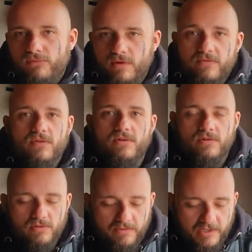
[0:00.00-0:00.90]
of your
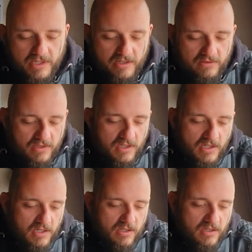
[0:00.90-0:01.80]
oil coming out,
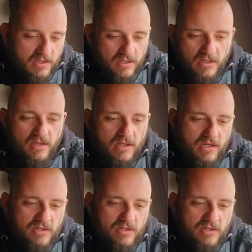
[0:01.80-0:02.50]
and